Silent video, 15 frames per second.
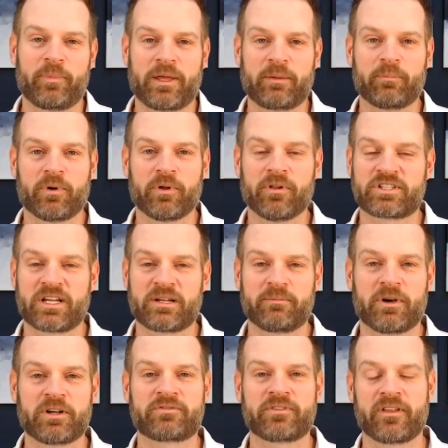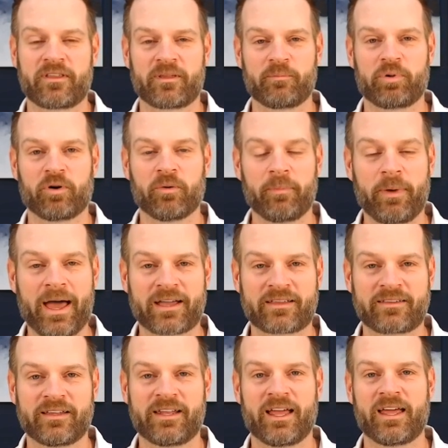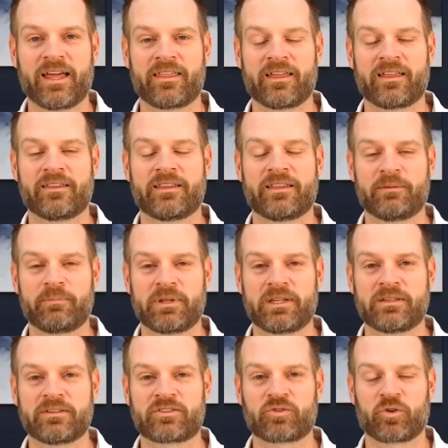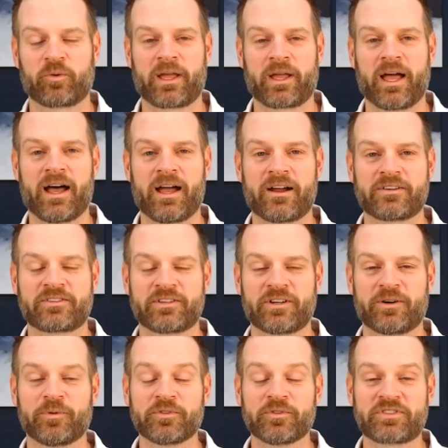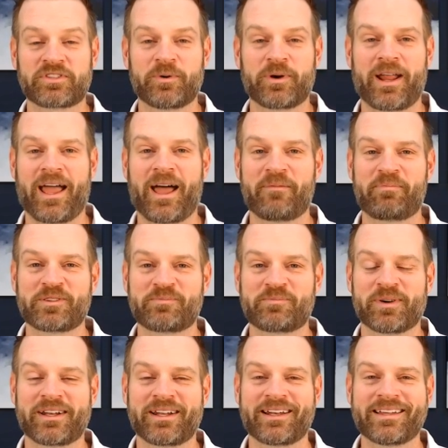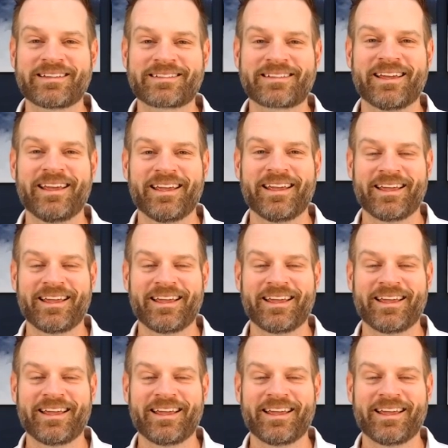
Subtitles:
being bullish, I'd much rather than pull back today than be storming higher. So we'll see what happens, but it is